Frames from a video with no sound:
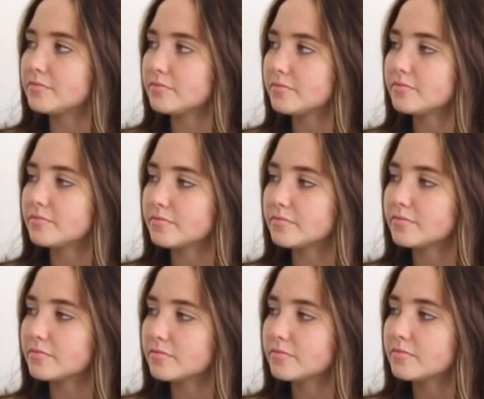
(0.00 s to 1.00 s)

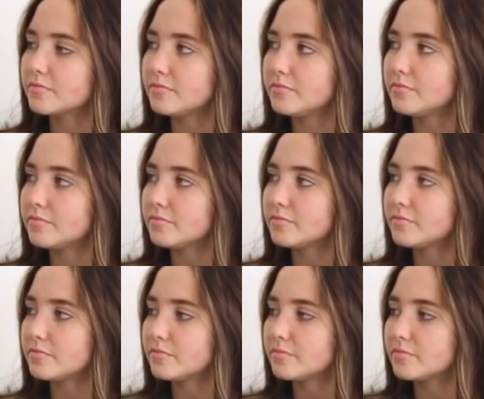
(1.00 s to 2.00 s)

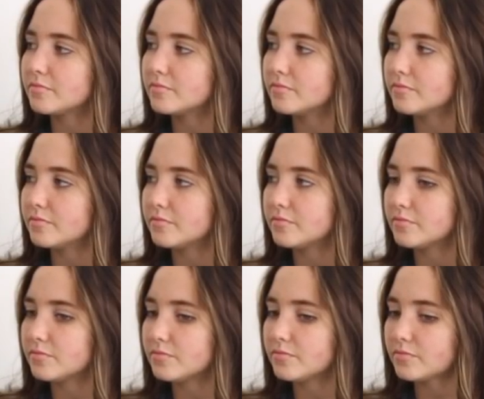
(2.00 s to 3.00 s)

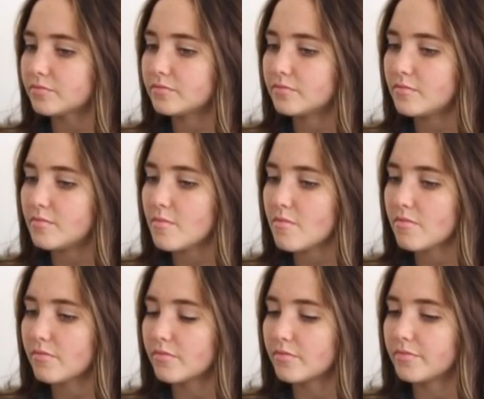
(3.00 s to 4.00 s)

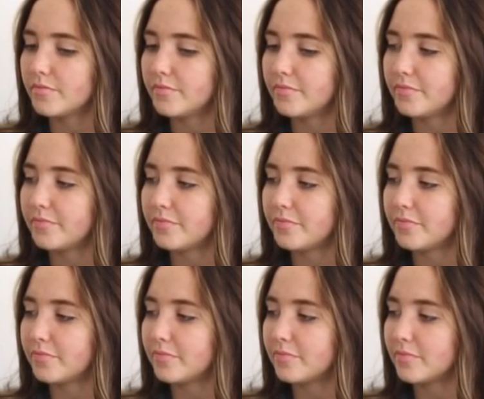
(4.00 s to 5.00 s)

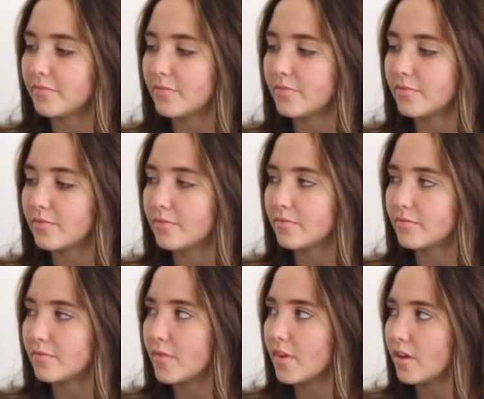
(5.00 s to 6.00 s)

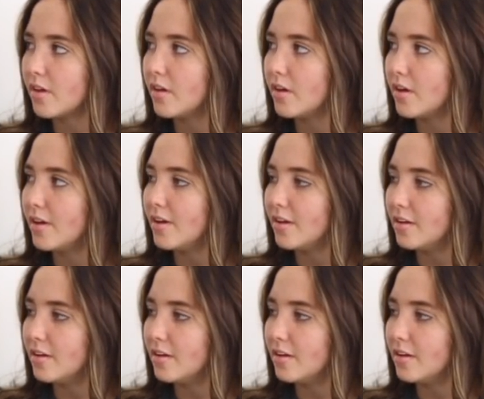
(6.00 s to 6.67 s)
The person shown says nothing.